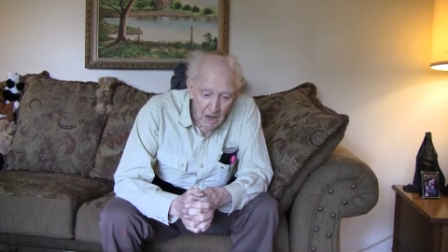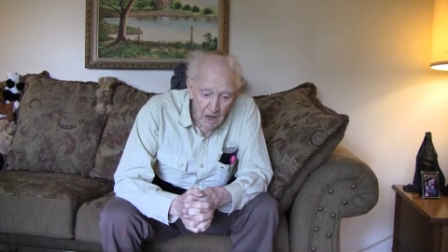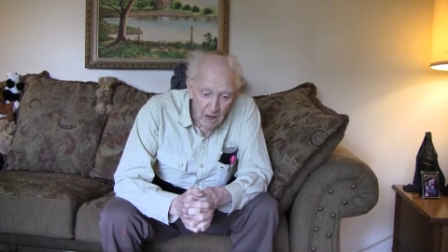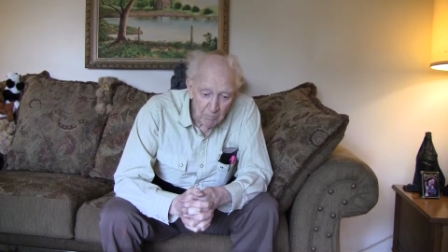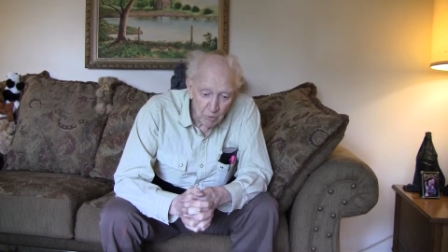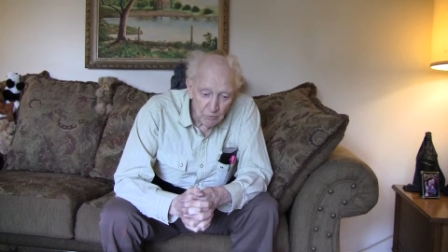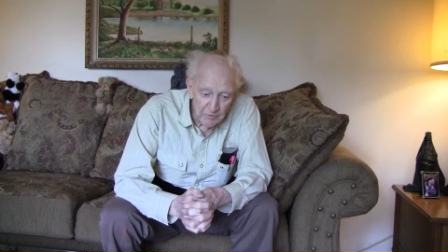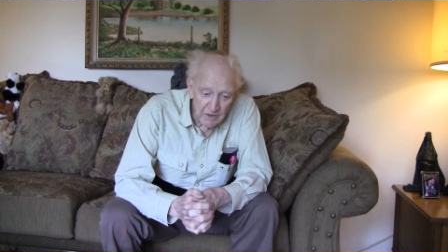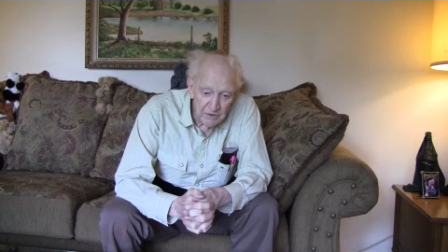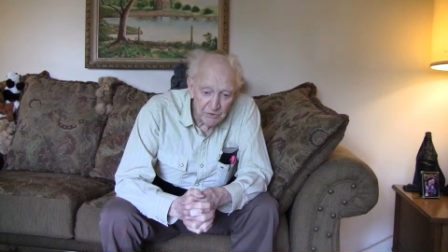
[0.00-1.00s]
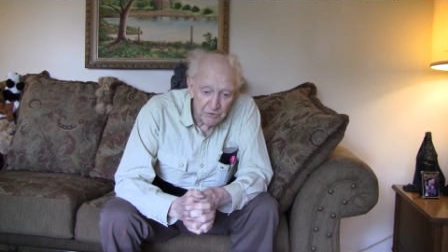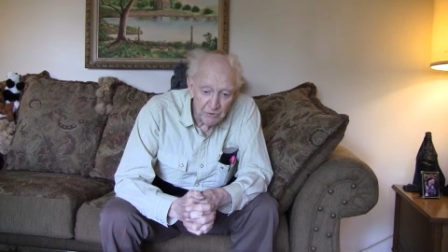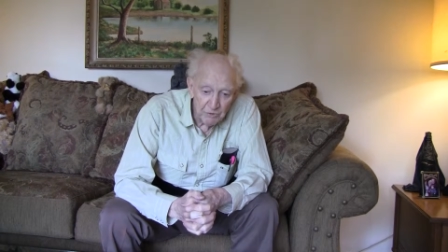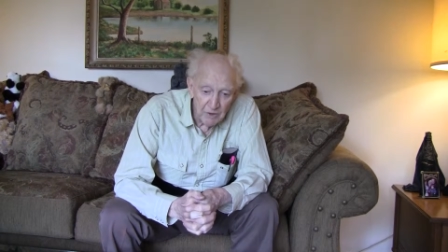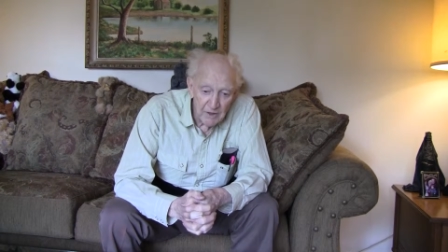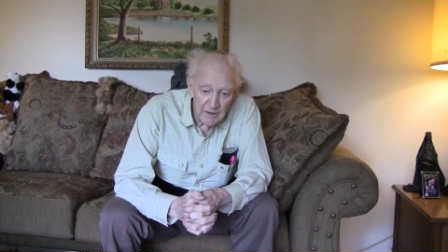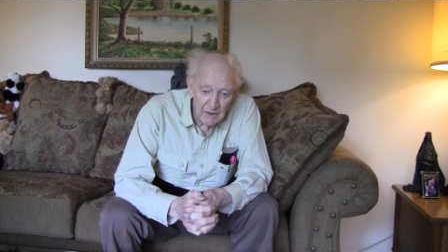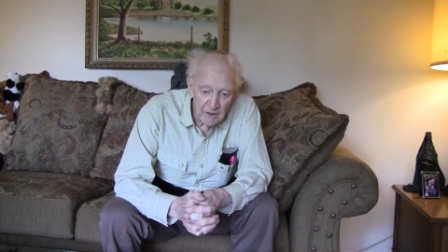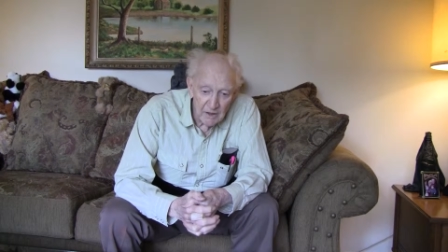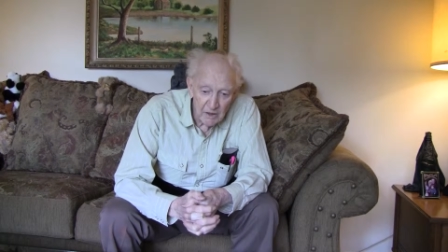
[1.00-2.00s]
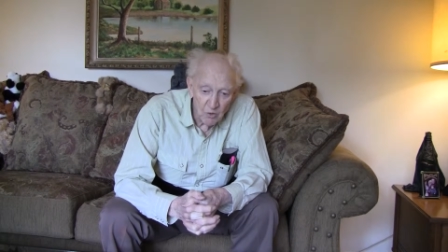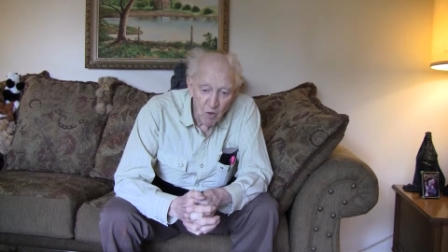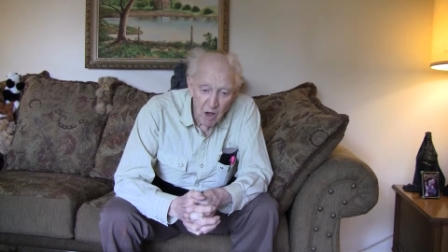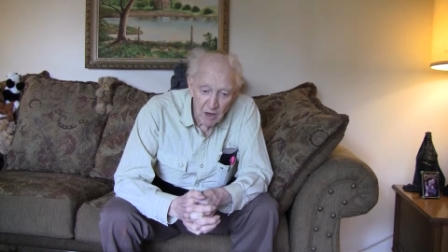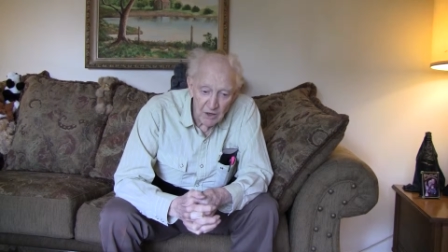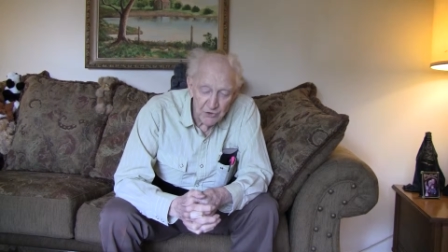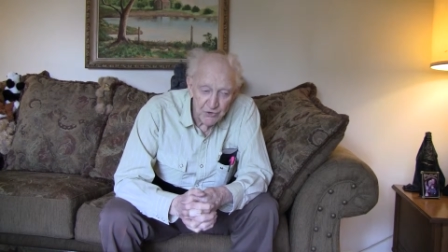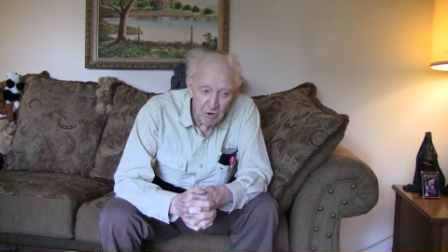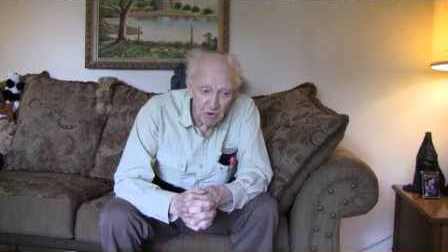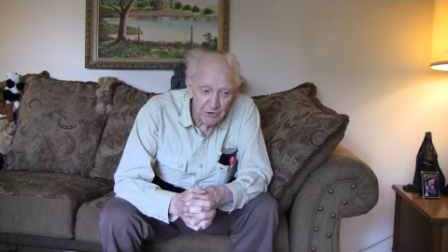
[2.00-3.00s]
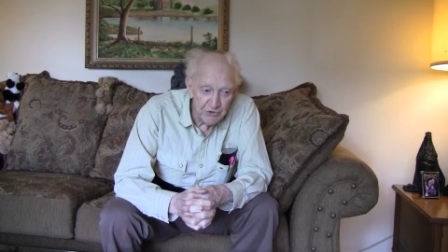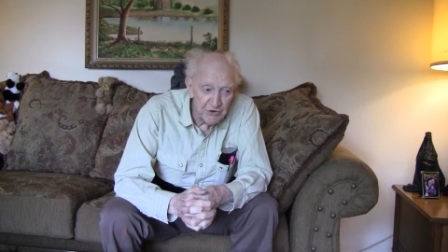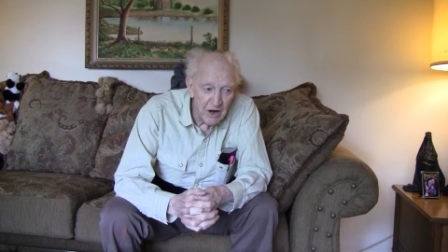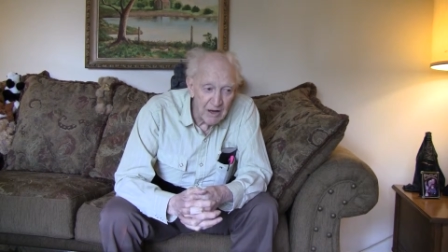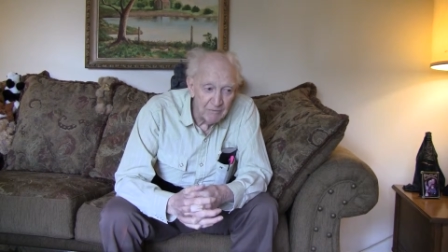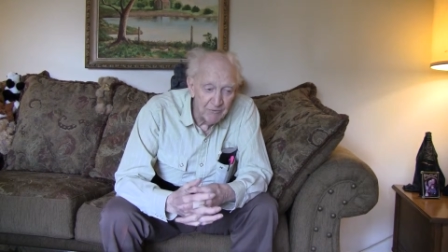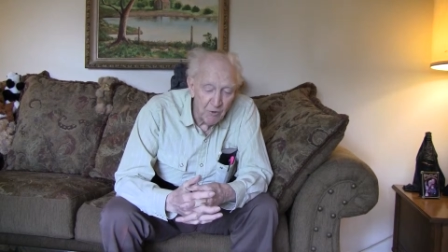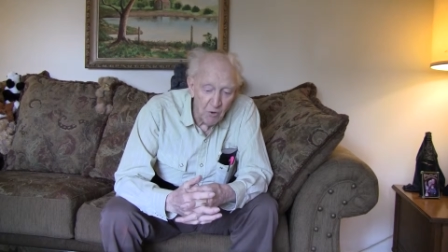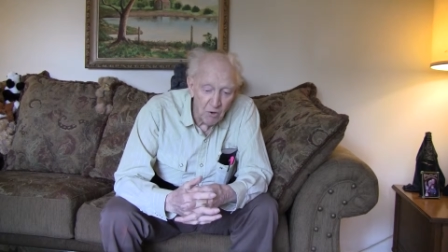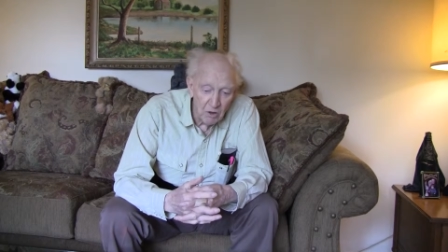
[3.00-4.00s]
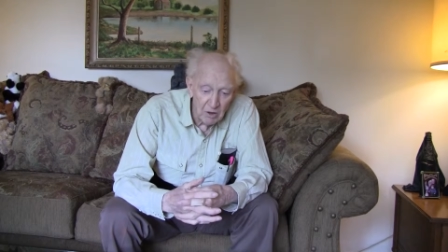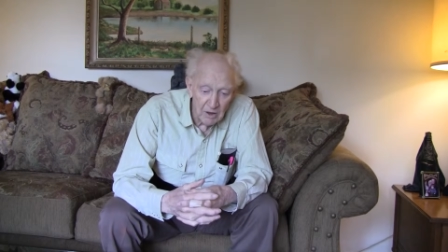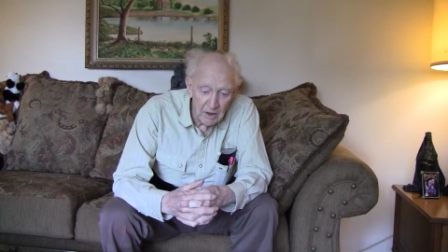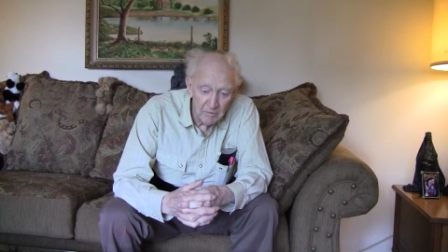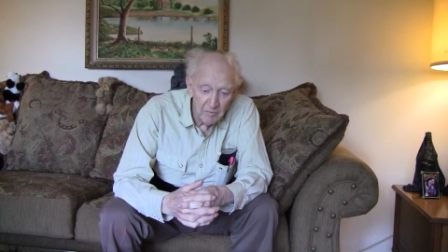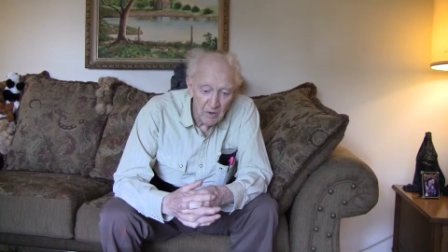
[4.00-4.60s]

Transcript: I moved into a quality assurance job for